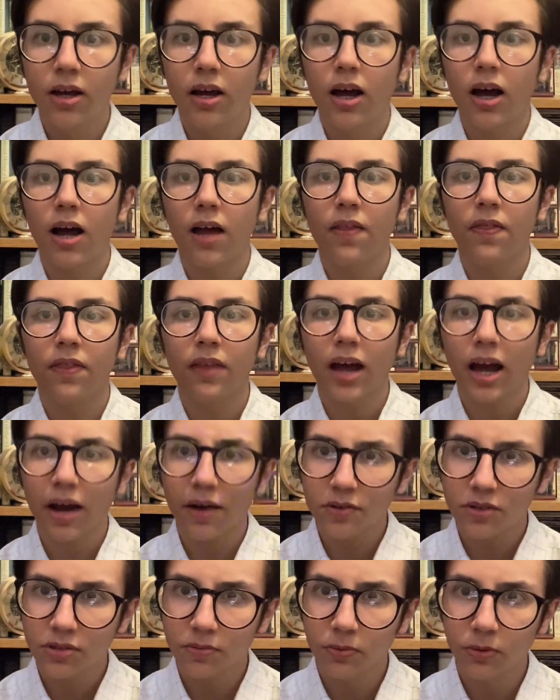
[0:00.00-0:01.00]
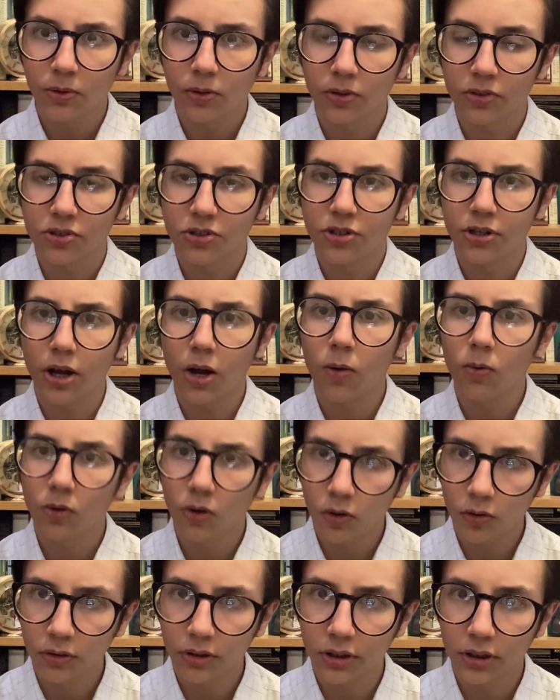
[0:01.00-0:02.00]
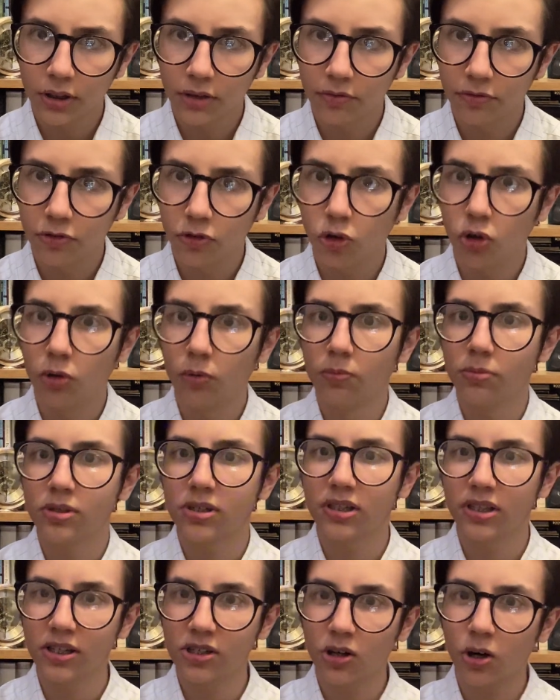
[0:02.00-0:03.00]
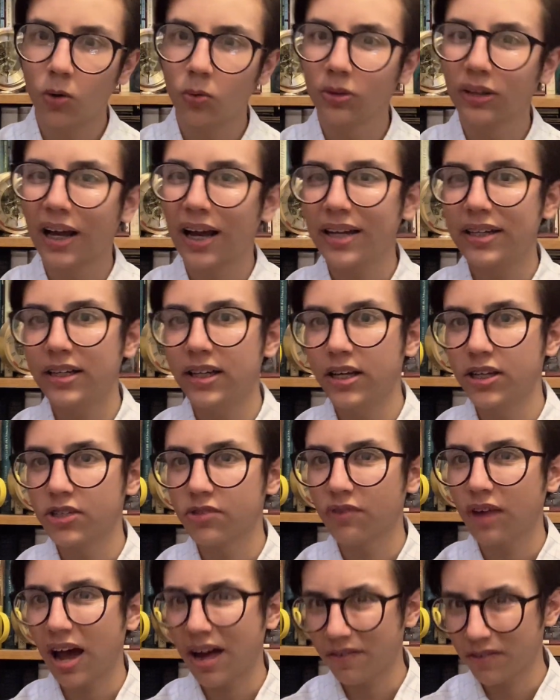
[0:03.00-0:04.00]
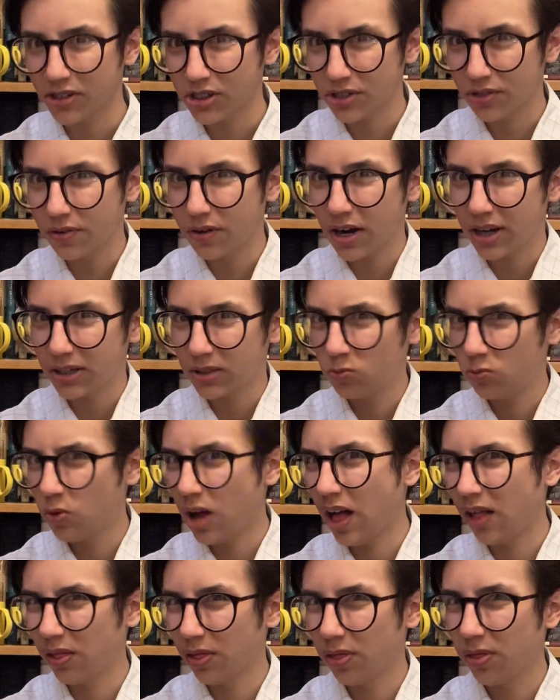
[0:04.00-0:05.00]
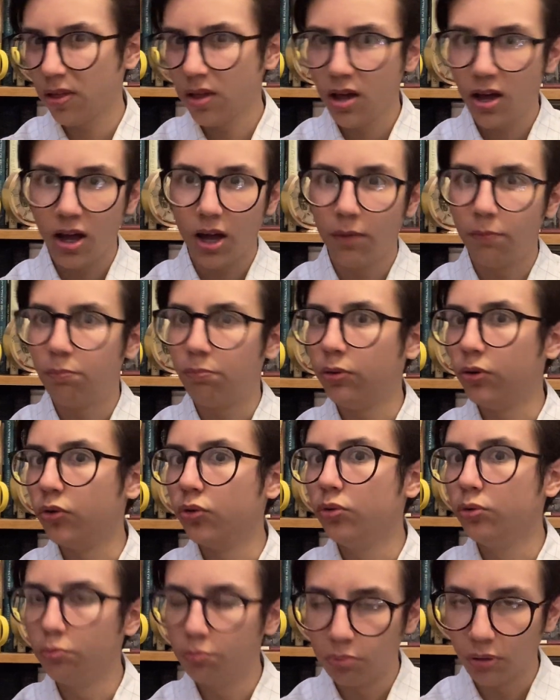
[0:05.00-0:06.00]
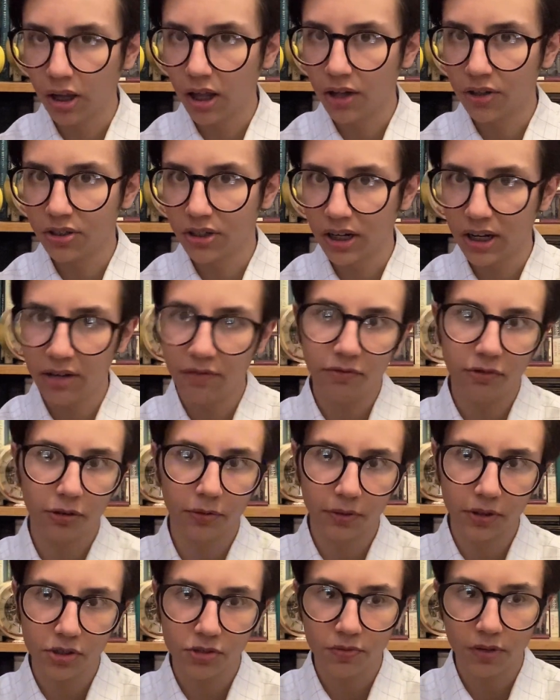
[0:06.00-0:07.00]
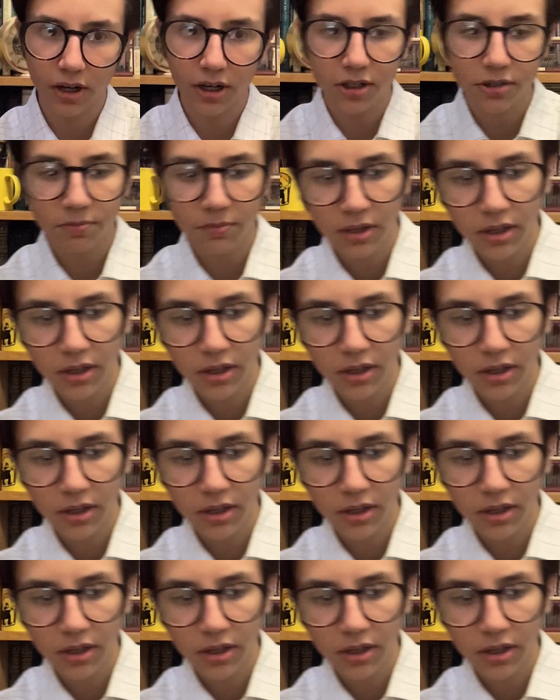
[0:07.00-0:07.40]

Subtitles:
And the House of Lords no longer conforms to these old ideas of aristocratic wealth and blue blood and influence, right?